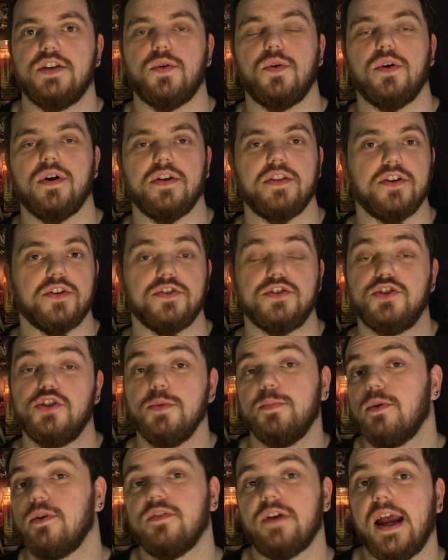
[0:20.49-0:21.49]
or they're
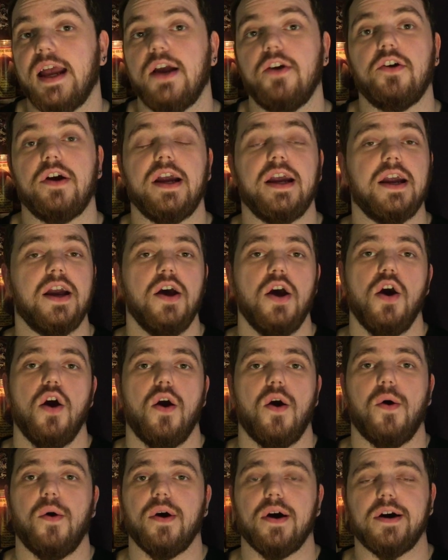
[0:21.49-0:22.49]
super angry
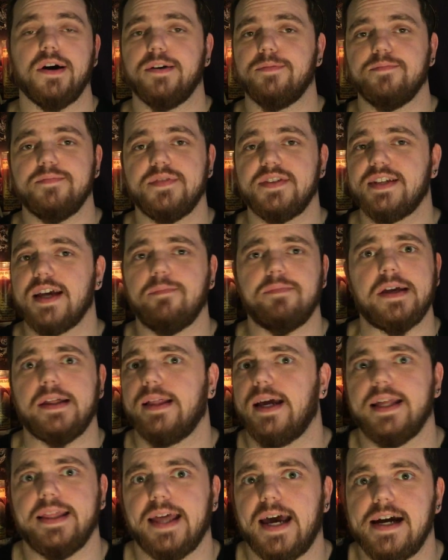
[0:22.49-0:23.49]
or something
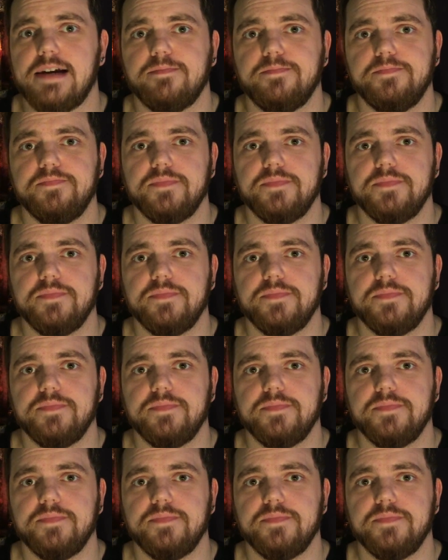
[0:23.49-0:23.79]
like that.